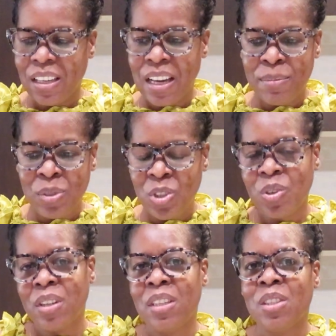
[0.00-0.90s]
I'm
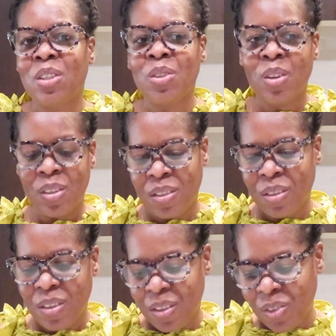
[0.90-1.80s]
sure it's not
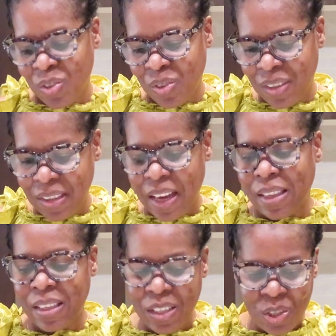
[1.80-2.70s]

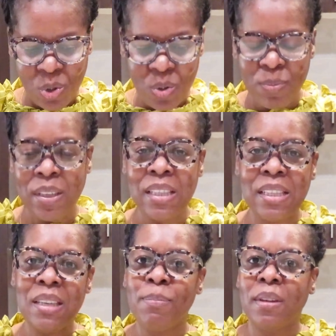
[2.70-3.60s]
that. It should be
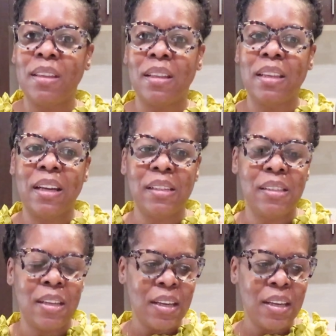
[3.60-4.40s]
deeper than that.